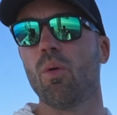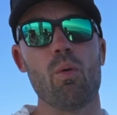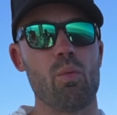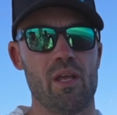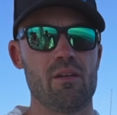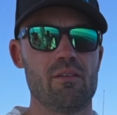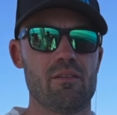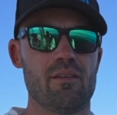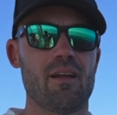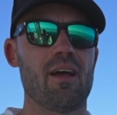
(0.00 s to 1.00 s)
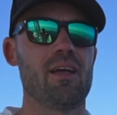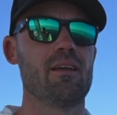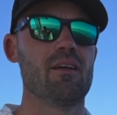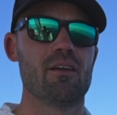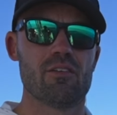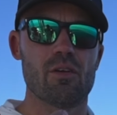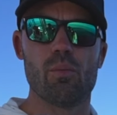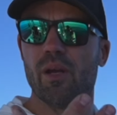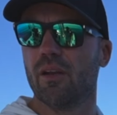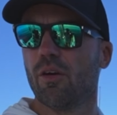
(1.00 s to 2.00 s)
wind today, so
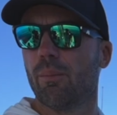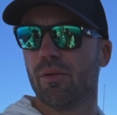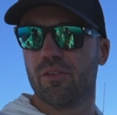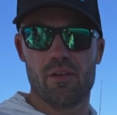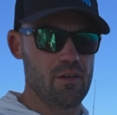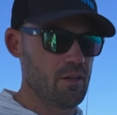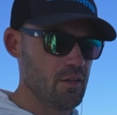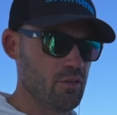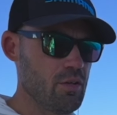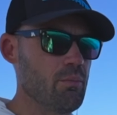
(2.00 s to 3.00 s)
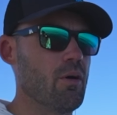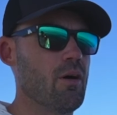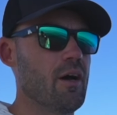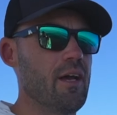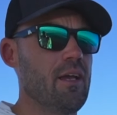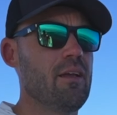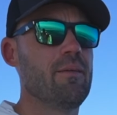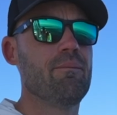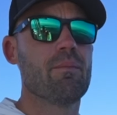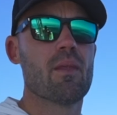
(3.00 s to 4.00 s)
wind opposite to my
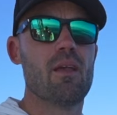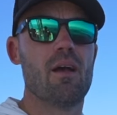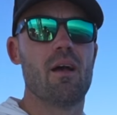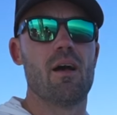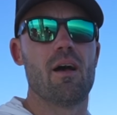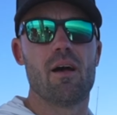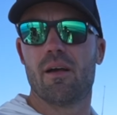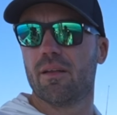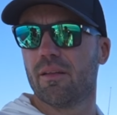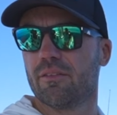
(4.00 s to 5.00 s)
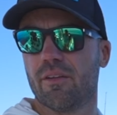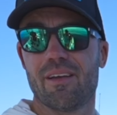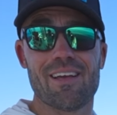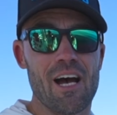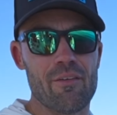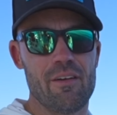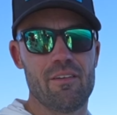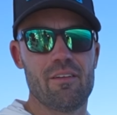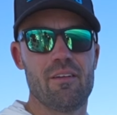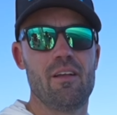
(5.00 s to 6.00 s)
to the current,
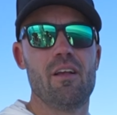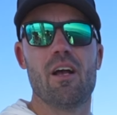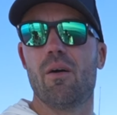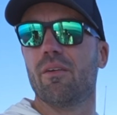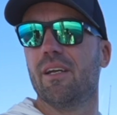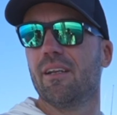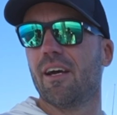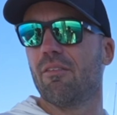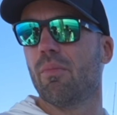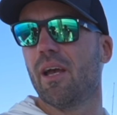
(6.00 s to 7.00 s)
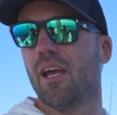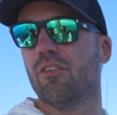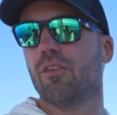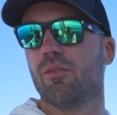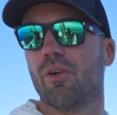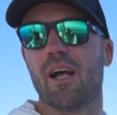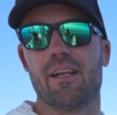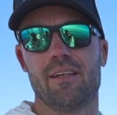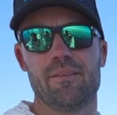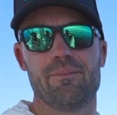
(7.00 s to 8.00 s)
I would need to have my engine
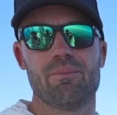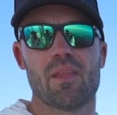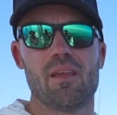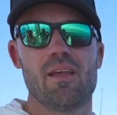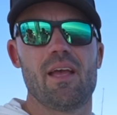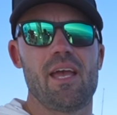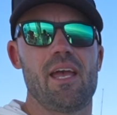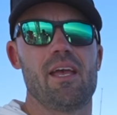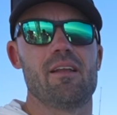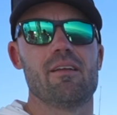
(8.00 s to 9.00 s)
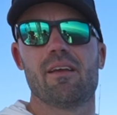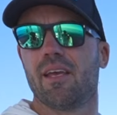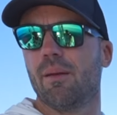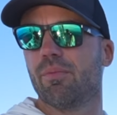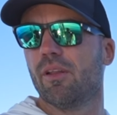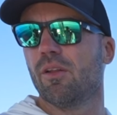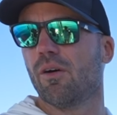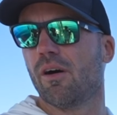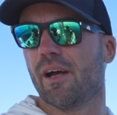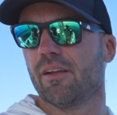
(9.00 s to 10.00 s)
running and keep the
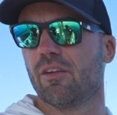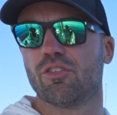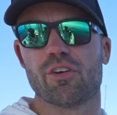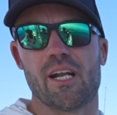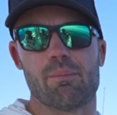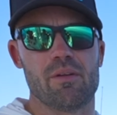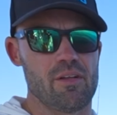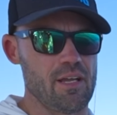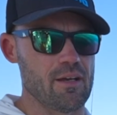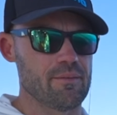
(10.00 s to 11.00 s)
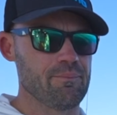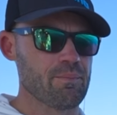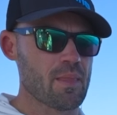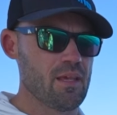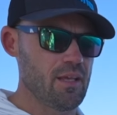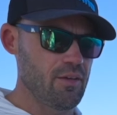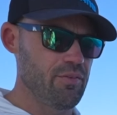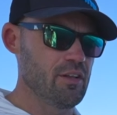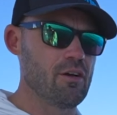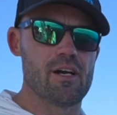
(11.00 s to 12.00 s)
line straight up and down. If
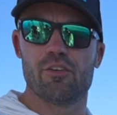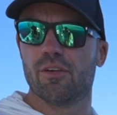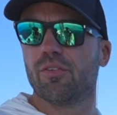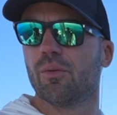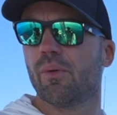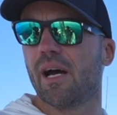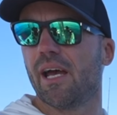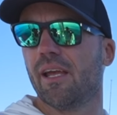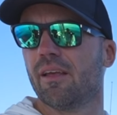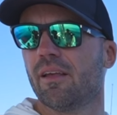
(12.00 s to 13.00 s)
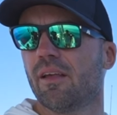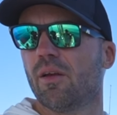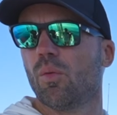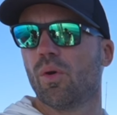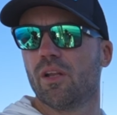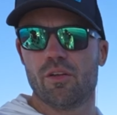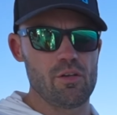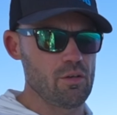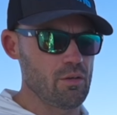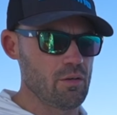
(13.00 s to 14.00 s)
your line drifts away, when
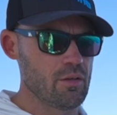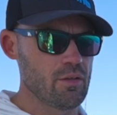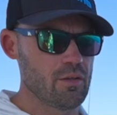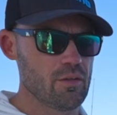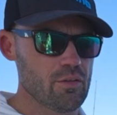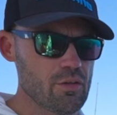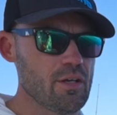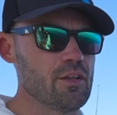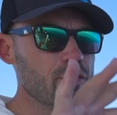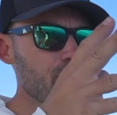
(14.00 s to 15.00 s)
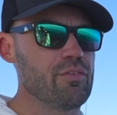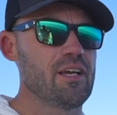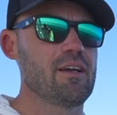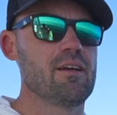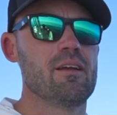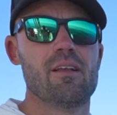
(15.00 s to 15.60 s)
you do your little flick,